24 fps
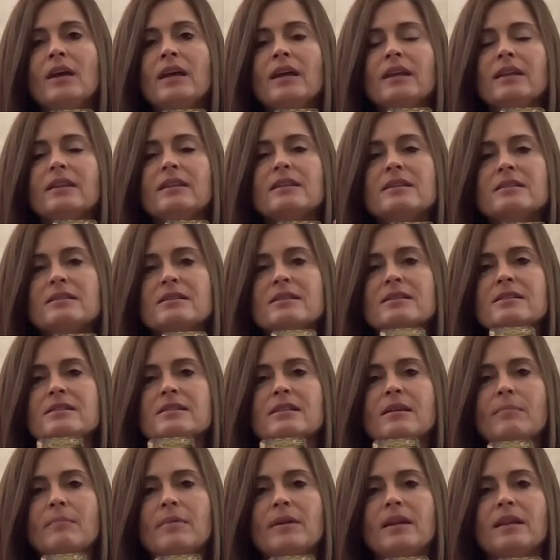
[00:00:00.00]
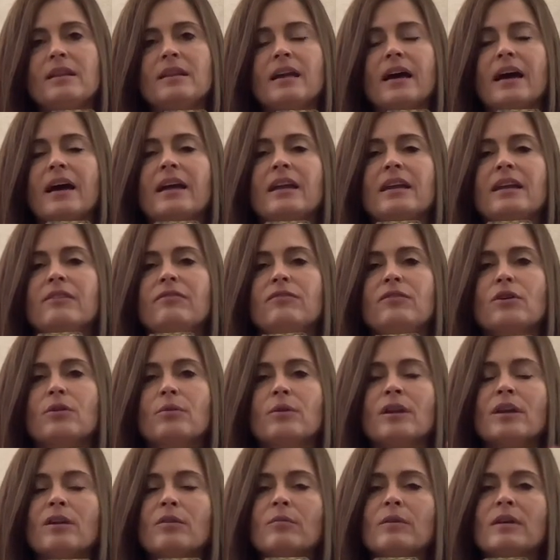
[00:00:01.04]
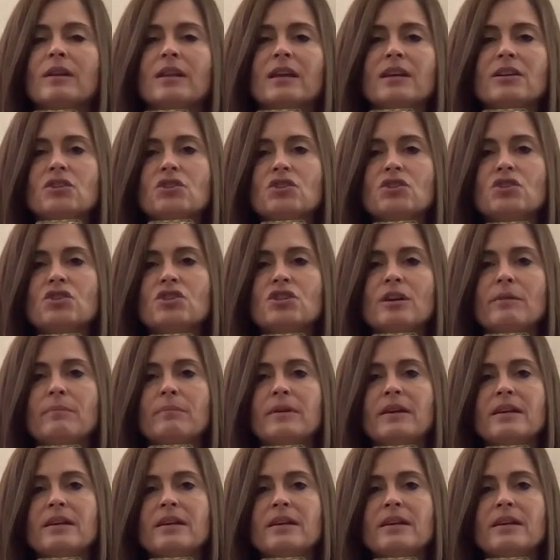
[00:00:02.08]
this is somebody that if you're in a relationship,